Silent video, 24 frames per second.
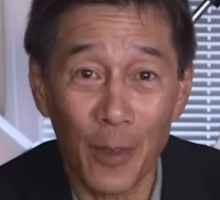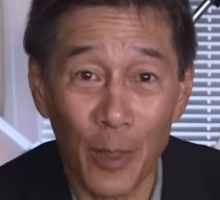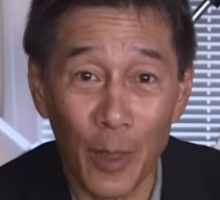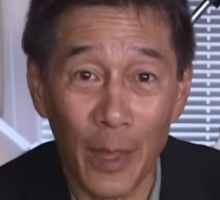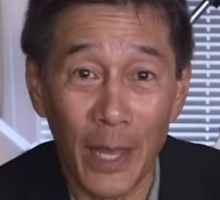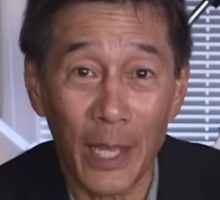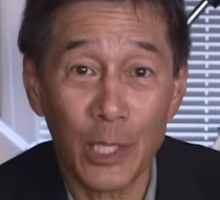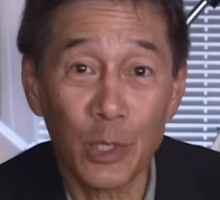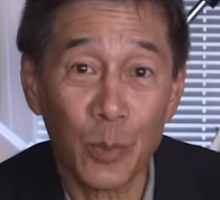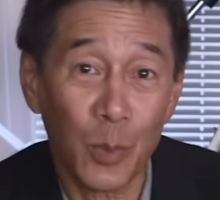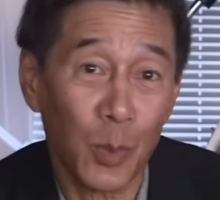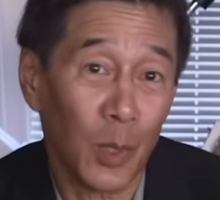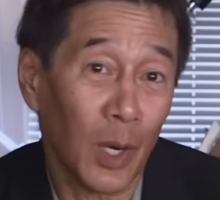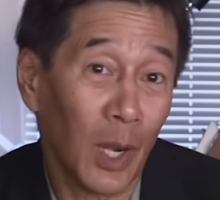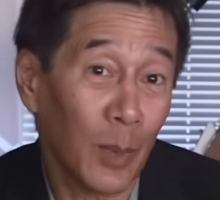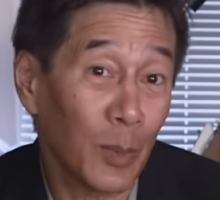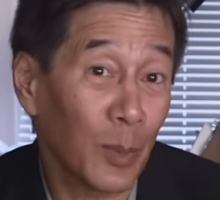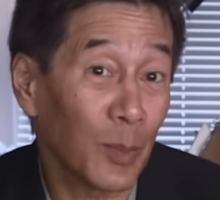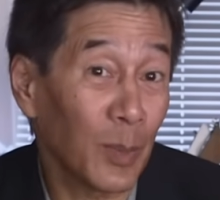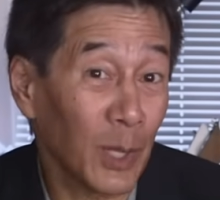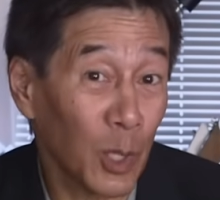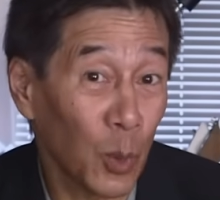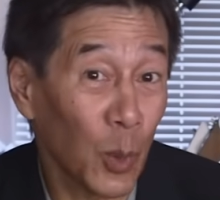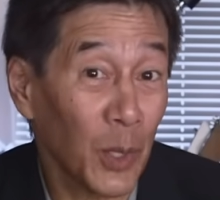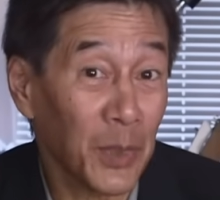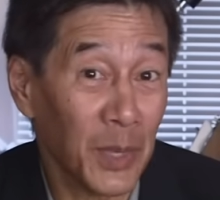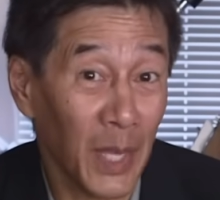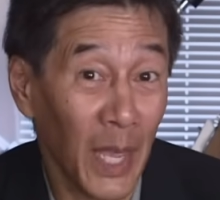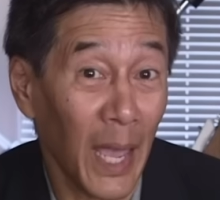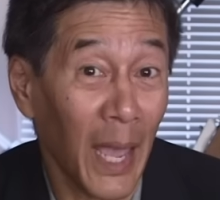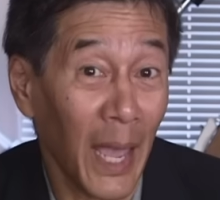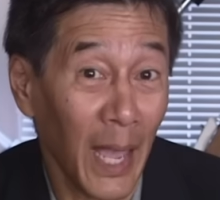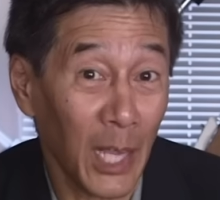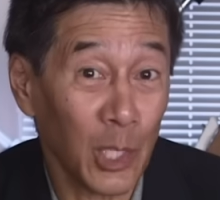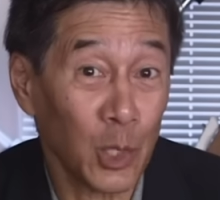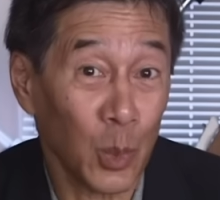That's probably what the
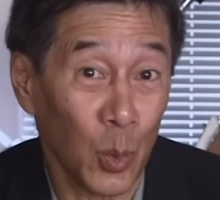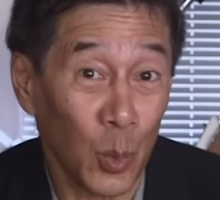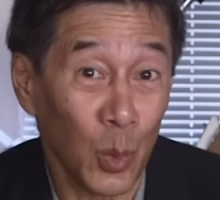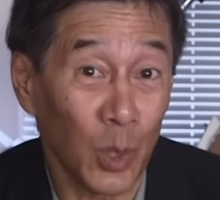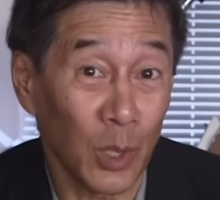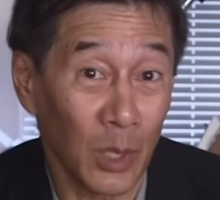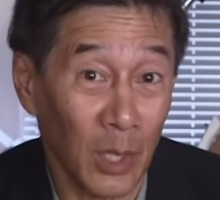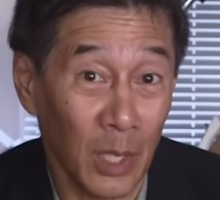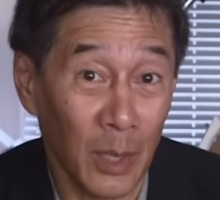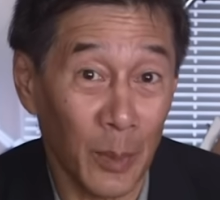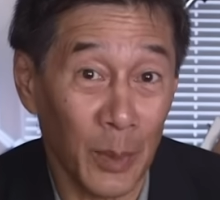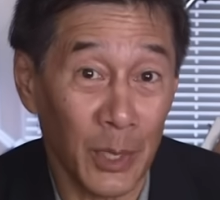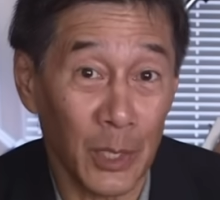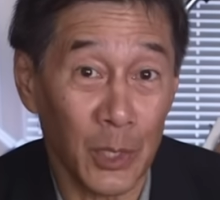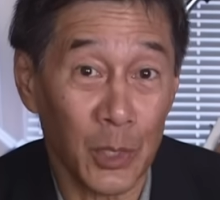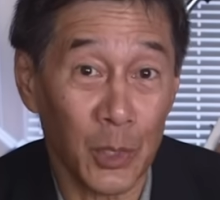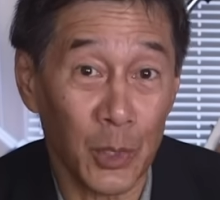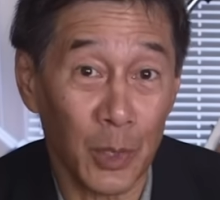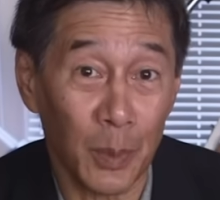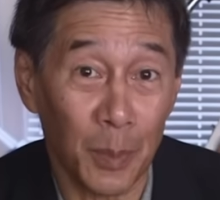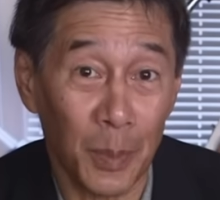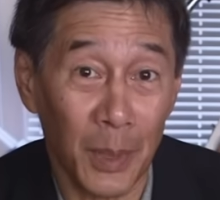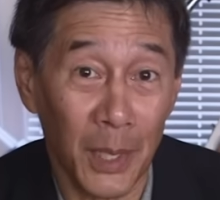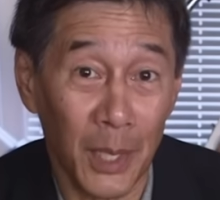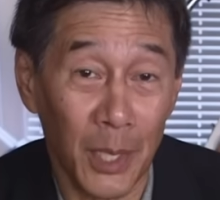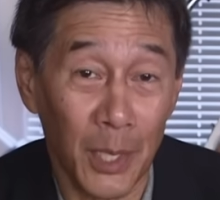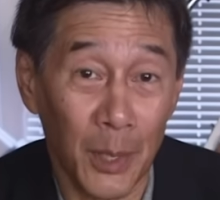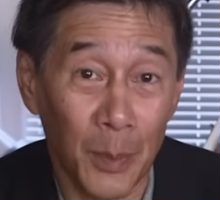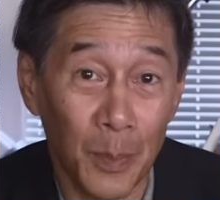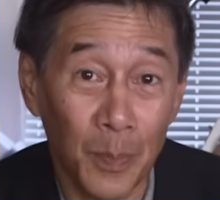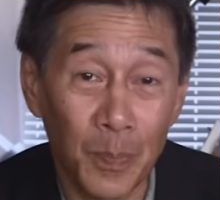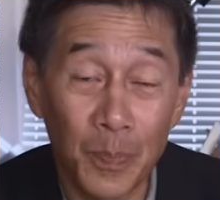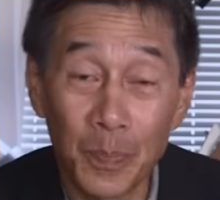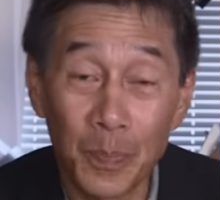actual limit should be.